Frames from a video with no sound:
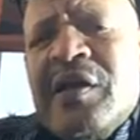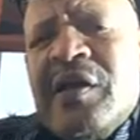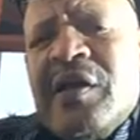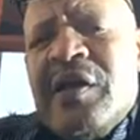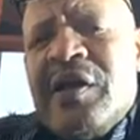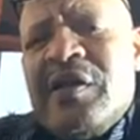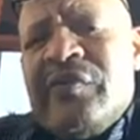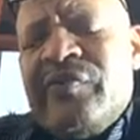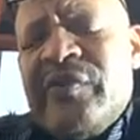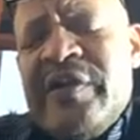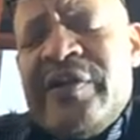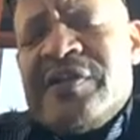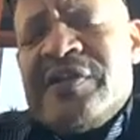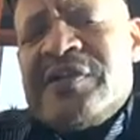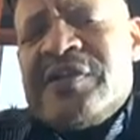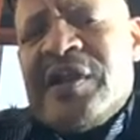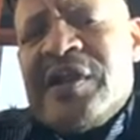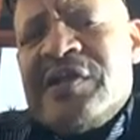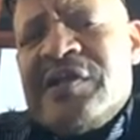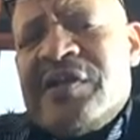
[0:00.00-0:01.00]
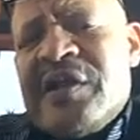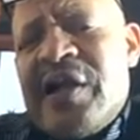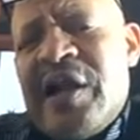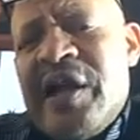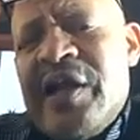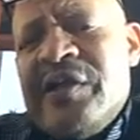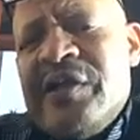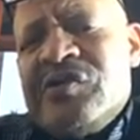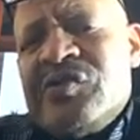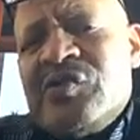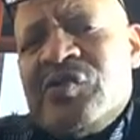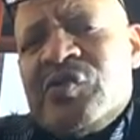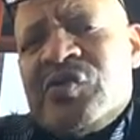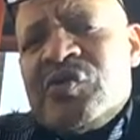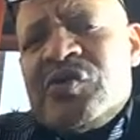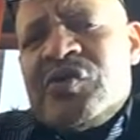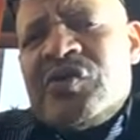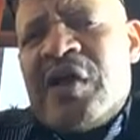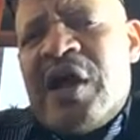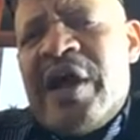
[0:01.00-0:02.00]
at a very tender age to
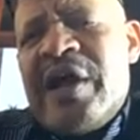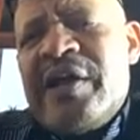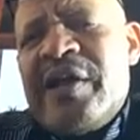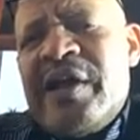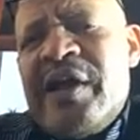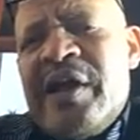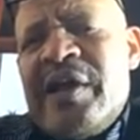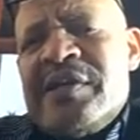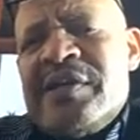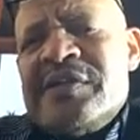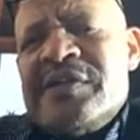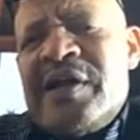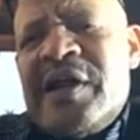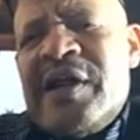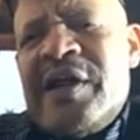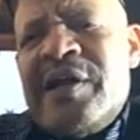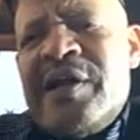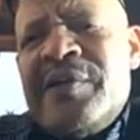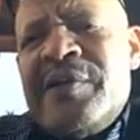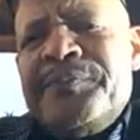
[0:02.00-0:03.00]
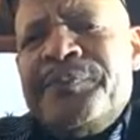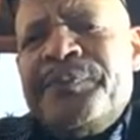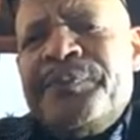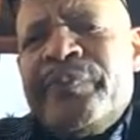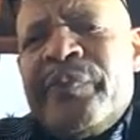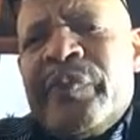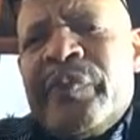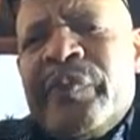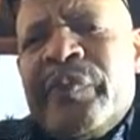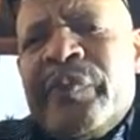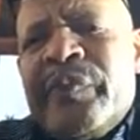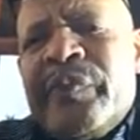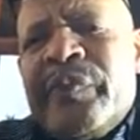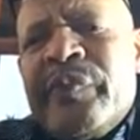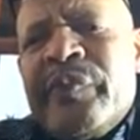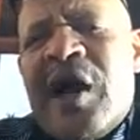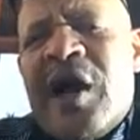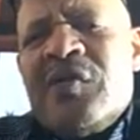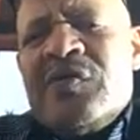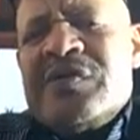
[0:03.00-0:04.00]
try and
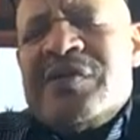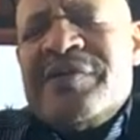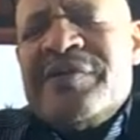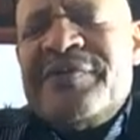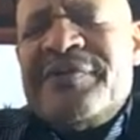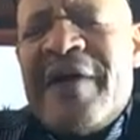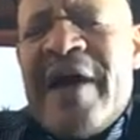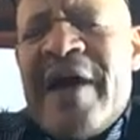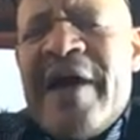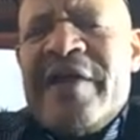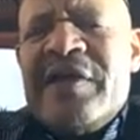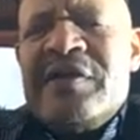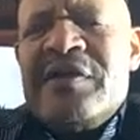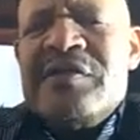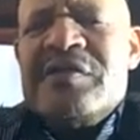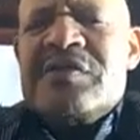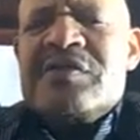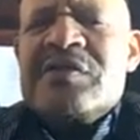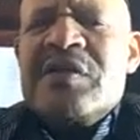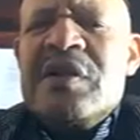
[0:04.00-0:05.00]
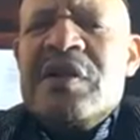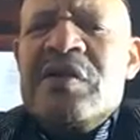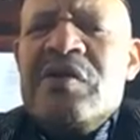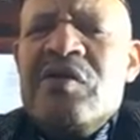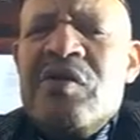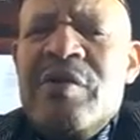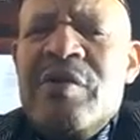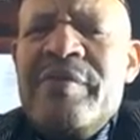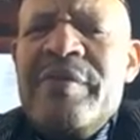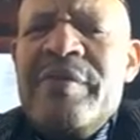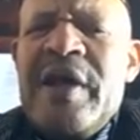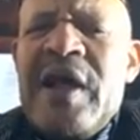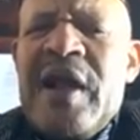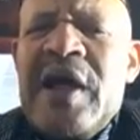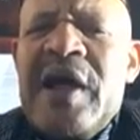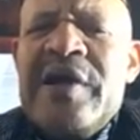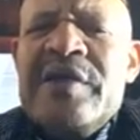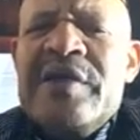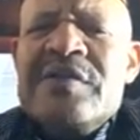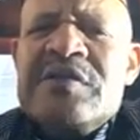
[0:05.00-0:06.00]
douse the fires and
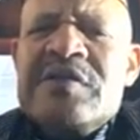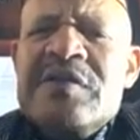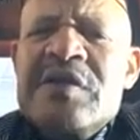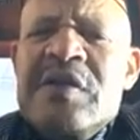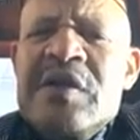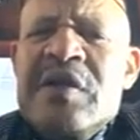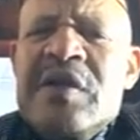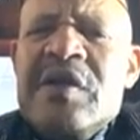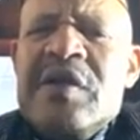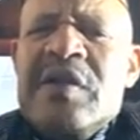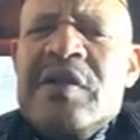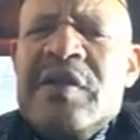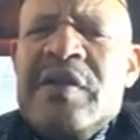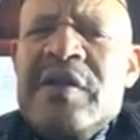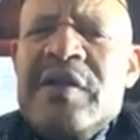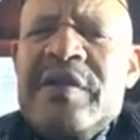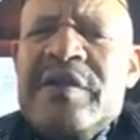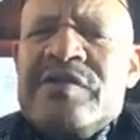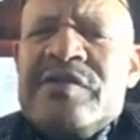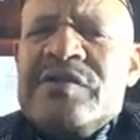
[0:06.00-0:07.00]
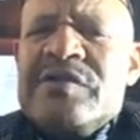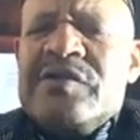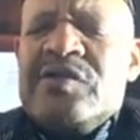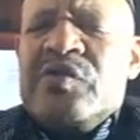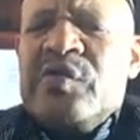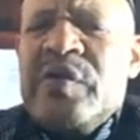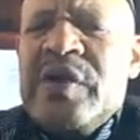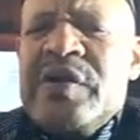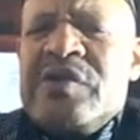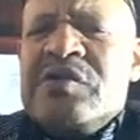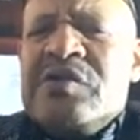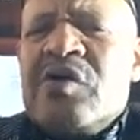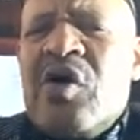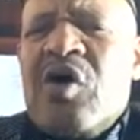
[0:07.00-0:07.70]
normalize the situation,